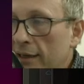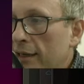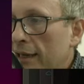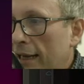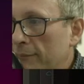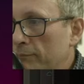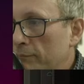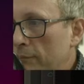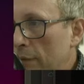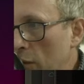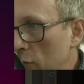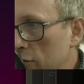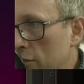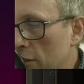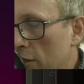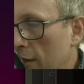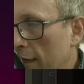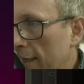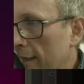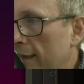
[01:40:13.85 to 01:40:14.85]
and
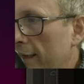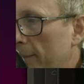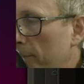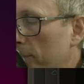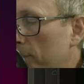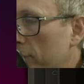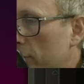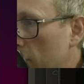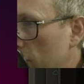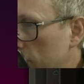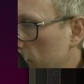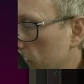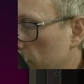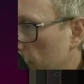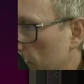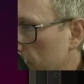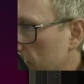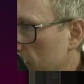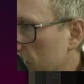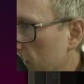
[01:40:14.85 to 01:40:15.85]
most likely
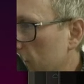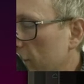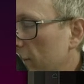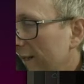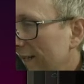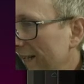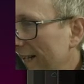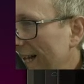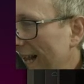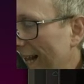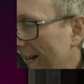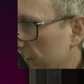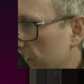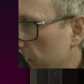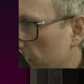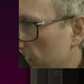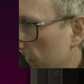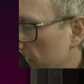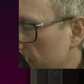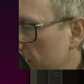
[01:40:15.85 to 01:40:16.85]
protons,
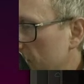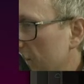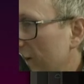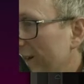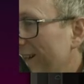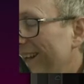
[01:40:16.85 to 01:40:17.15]
electrons,